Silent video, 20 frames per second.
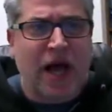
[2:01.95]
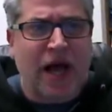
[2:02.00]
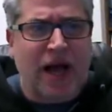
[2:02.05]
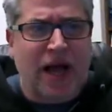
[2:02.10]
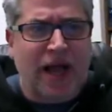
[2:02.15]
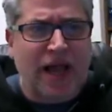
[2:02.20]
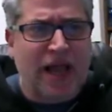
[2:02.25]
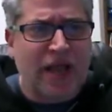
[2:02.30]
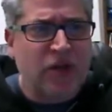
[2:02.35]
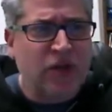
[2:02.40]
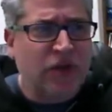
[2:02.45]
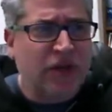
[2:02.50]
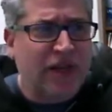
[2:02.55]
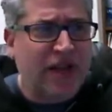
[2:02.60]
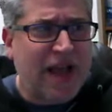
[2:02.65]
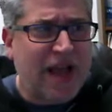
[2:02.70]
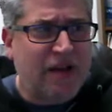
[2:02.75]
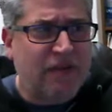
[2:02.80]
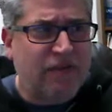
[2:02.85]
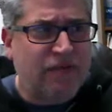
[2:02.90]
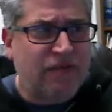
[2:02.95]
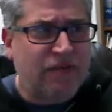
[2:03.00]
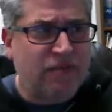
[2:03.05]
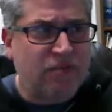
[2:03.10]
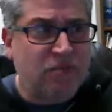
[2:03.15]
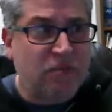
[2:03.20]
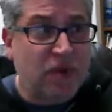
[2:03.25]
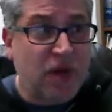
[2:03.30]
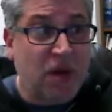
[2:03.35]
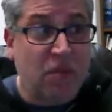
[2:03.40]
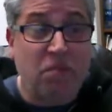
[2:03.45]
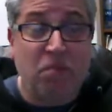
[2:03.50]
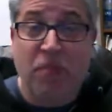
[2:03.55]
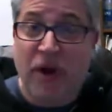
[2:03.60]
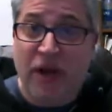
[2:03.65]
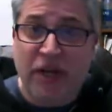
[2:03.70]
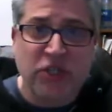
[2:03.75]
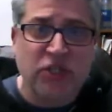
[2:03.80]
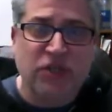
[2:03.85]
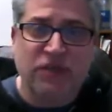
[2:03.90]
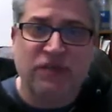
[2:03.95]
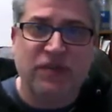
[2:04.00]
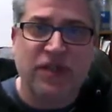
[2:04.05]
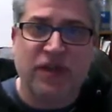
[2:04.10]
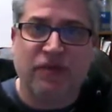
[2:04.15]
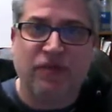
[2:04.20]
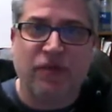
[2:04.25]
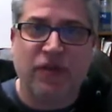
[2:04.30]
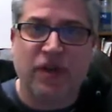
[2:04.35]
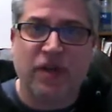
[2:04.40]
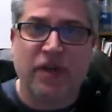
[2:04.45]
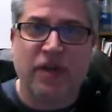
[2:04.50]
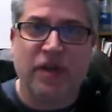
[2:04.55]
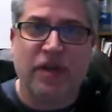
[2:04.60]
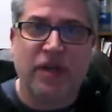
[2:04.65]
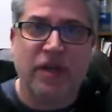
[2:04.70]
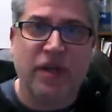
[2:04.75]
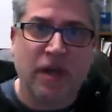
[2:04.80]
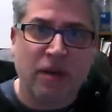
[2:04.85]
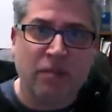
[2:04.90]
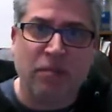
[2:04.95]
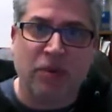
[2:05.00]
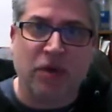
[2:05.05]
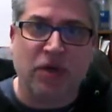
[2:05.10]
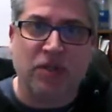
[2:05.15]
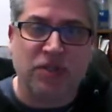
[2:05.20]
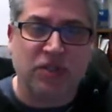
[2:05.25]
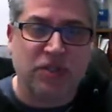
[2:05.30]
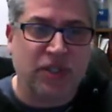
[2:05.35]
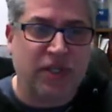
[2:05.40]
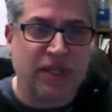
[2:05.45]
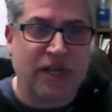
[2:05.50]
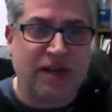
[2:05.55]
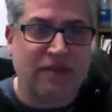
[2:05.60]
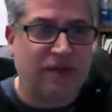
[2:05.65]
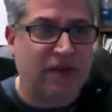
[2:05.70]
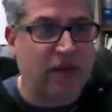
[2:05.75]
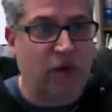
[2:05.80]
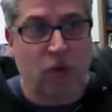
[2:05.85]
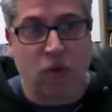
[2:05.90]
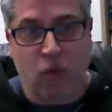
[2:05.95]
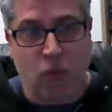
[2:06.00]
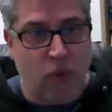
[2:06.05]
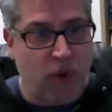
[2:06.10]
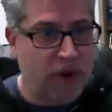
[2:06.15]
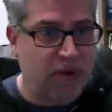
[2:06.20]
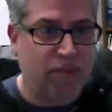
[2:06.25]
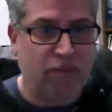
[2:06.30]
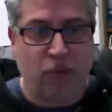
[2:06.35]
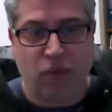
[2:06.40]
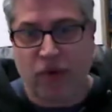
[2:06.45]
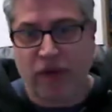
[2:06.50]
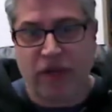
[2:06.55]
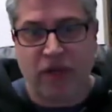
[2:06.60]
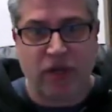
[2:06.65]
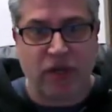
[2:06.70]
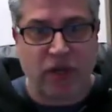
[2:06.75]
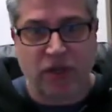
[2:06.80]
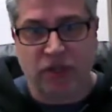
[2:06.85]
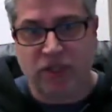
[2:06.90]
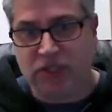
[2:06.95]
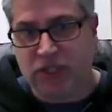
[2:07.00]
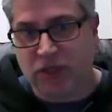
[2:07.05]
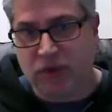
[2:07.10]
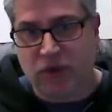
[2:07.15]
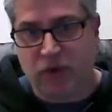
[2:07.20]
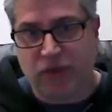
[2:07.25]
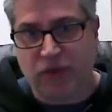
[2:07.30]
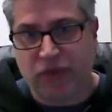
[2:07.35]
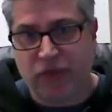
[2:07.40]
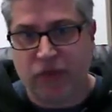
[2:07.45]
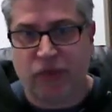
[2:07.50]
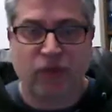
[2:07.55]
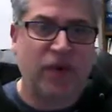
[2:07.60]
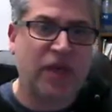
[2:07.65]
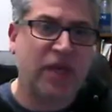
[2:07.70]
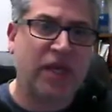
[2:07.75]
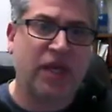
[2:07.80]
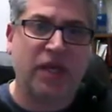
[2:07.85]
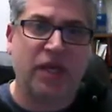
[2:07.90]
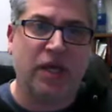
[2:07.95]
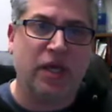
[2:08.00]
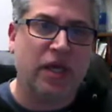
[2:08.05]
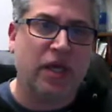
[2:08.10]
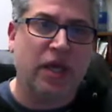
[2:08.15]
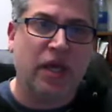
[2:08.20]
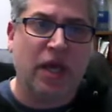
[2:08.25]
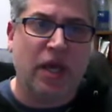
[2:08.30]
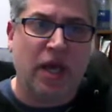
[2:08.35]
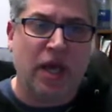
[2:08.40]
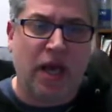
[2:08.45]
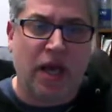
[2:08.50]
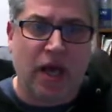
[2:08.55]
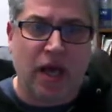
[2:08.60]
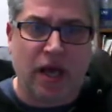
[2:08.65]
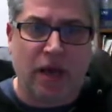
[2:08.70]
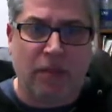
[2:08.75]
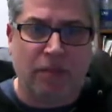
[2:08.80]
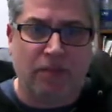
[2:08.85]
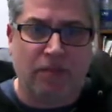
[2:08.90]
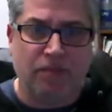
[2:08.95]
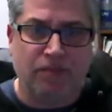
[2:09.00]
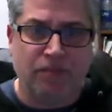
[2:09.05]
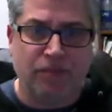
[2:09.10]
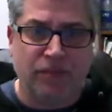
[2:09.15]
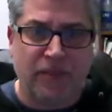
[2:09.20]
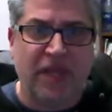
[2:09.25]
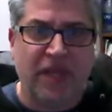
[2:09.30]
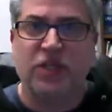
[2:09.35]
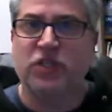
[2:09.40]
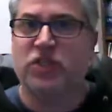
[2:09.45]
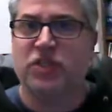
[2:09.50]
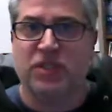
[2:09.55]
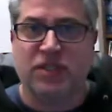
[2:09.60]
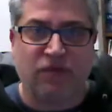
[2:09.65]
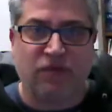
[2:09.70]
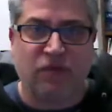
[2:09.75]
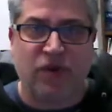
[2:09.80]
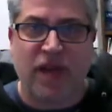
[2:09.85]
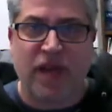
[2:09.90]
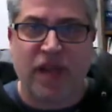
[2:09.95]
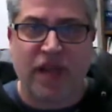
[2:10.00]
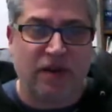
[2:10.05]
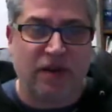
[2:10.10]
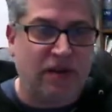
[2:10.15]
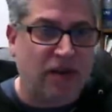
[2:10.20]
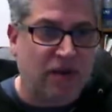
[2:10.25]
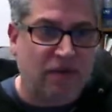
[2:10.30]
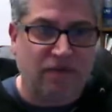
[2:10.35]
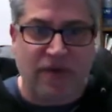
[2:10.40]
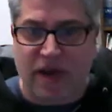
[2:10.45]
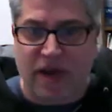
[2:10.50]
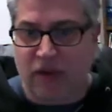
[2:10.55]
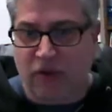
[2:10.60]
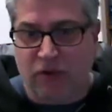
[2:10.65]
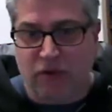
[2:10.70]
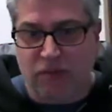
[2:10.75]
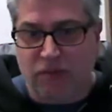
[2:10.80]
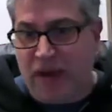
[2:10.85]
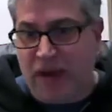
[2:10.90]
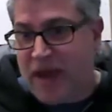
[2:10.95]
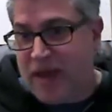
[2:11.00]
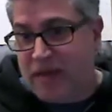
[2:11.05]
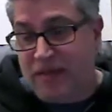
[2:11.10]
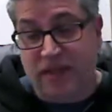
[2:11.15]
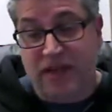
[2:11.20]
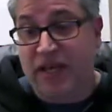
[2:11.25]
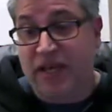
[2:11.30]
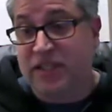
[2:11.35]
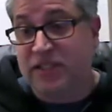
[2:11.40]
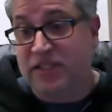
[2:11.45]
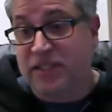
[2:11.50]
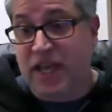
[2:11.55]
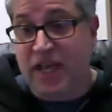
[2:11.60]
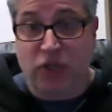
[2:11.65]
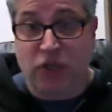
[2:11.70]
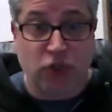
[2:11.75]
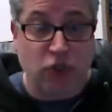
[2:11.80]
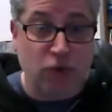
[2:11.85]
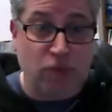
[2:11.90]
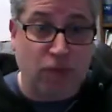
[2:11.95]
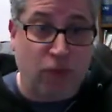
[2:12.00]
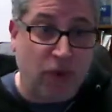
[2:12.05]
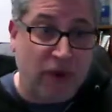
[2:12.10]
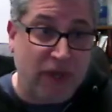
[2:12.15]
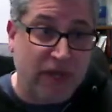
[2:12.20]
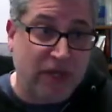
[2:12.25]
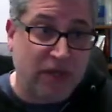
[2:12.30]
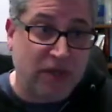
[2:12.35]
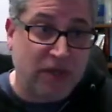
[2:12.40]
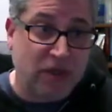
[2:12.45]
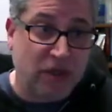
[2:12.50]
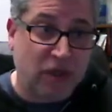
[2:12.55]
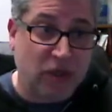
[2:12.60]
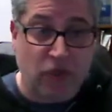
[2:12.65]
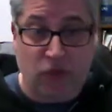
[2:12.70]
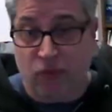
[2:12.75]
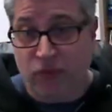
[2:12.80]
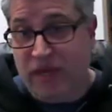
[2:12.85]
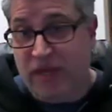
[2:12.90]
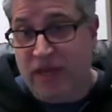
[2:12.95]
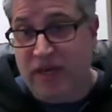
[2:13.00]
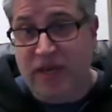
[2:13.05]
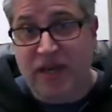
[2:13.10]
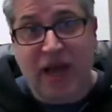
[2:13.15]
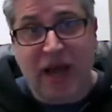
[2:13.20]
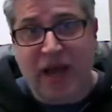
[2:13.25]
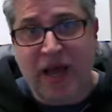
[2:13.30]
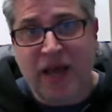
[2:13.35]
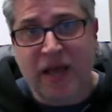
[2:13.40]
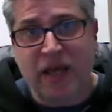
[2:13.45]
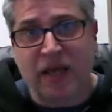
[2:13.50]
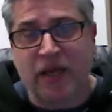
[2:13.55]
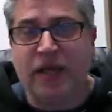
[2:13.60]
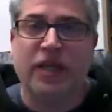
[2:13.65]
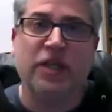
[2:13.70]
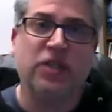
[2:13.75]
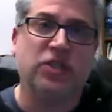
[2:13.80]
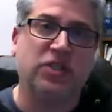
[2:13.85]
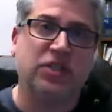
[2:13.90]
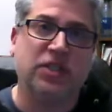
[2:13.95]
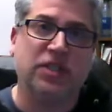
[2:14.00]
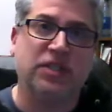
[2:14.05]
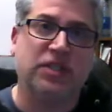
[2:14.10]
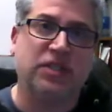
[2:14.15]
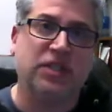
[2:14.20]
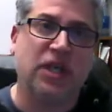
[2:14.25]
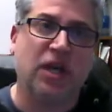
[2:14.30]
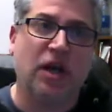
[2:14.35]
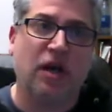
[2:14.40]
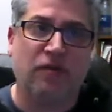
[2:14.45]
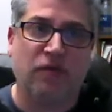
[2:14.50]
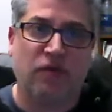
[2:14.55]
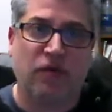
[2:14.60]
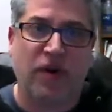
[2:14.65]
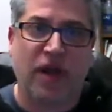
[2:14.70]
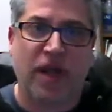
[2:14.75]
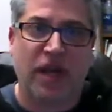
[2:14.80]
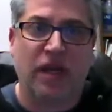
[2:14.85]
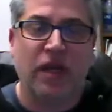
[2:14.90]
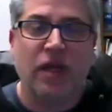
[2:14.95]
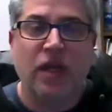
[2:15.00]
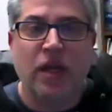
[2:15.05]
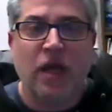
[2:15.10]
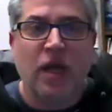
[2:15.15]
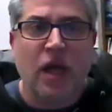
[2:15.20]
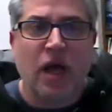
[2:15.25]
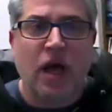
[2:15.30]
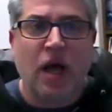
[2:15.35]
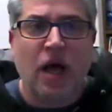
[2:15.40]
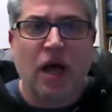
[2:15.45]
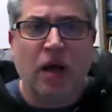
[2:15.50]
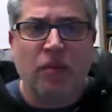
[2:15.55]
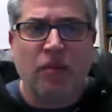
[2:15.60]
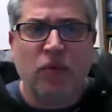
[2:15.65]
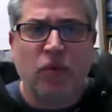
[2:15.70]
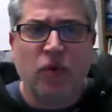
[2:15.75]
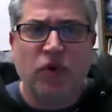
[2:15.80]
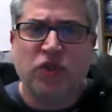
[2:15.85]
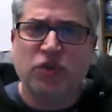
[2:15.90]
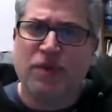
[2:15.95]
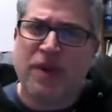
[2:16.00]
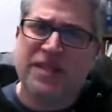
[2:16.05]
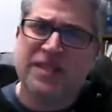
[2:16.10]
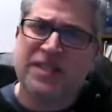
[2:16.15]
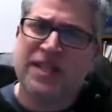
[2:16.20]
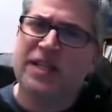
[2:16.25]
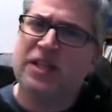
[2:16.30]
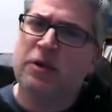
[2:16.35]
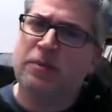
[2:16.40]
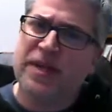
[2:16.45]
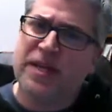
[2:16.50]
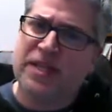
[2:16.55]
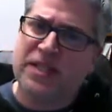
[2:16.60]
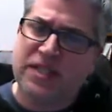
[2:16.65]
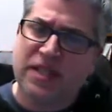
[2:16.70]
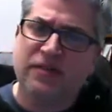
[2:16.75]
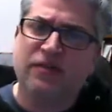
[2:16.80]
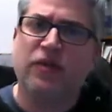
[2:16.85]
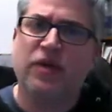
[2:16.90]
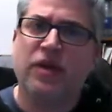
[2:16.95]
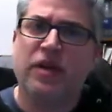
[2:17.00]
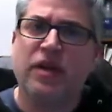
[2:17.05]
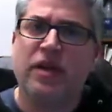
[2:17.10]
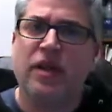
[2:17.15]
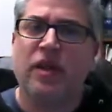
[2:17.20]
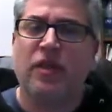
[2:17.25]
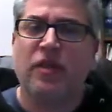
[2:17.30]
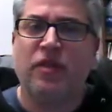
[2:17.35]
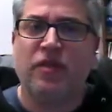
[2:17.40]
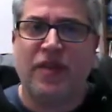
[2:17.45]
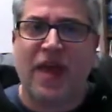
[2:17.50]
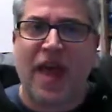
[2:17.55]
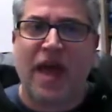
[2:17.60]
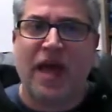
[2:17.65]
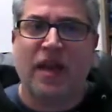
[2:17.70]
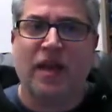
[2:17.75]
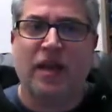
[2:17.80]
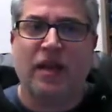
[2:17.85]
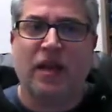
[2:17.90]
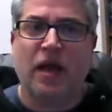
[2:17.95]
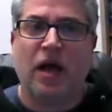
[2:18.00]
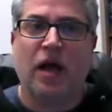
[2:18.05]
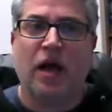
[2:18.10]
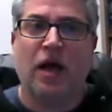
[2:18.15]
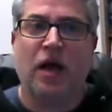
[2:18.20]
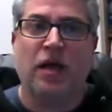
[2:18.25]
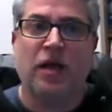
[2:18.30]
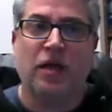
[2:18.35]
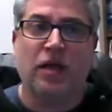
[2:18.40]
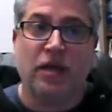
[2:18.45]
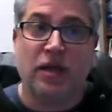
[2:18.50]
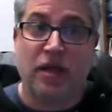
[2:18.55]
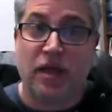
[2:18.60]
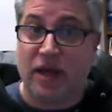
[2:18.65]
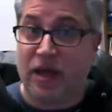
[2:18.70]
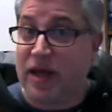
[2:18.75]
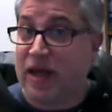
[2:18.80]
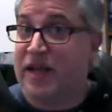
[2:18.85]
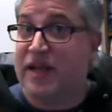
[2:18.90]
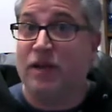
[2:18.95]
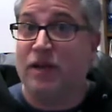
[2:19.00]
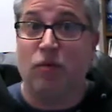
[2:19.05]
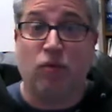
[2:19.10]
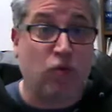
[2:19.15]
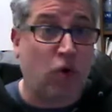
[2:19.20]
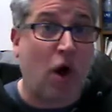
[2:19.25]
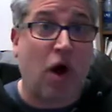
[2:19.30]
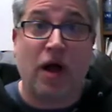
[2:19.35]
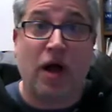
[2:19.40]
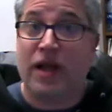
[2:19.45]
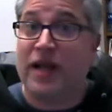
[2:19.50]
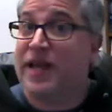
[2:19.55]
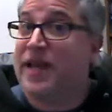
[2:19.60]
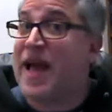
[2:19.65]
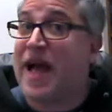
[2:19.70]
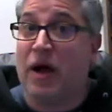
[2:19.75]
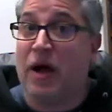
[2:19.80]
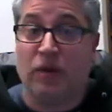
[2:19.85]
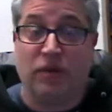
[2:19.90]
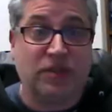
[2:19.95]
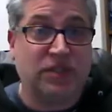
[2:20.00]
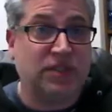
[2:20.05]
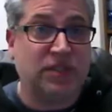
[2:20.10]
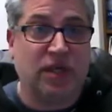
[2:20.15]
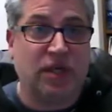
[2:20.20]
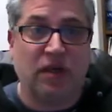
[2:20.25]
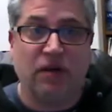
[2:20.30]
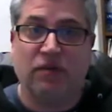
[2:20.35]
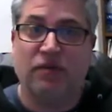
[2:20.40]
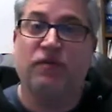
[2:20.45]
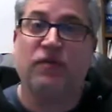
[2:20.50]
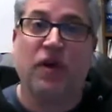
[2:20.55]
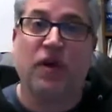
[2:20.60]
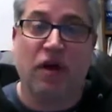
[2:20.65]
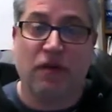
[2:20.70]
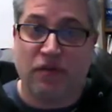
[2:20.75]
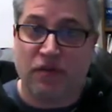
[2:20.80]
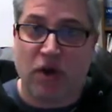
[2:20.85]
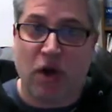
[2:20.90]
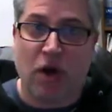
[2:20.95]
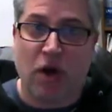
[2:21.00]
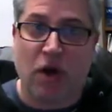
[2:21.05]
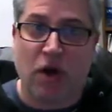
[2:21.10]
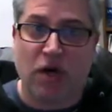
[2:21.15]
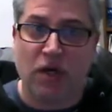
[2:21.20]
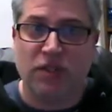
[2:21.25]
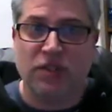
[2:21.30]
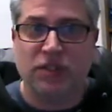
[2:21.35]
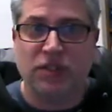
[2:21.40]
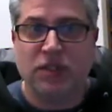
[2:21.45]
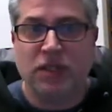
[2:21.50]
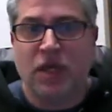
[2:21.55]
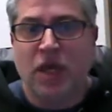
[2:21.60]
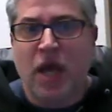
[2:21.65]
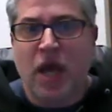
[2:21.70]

Uh, and you have a bunch of different numbers. You could have like one point zero three um, inches of rain, followed by the next day two point three nine inches of rain, um, which makes it a little bit different than uh, raw counts of, of cars.